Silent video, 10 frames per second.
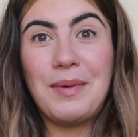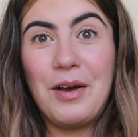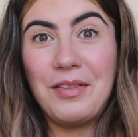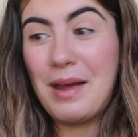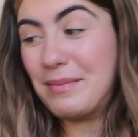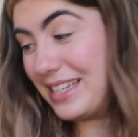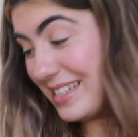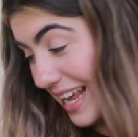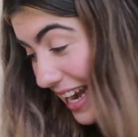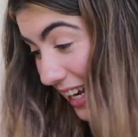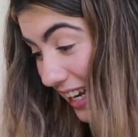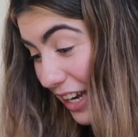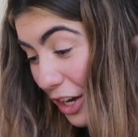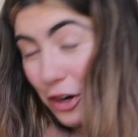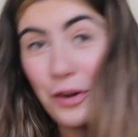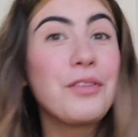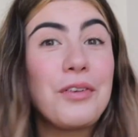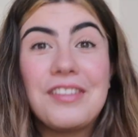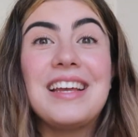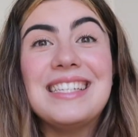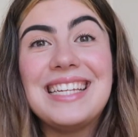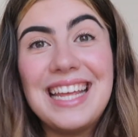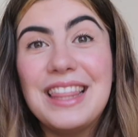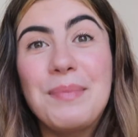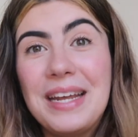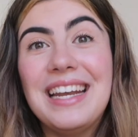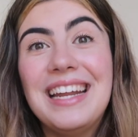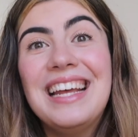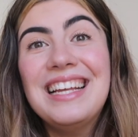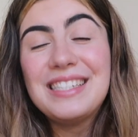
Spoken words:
about all the empties, and I can go throw these in the bin.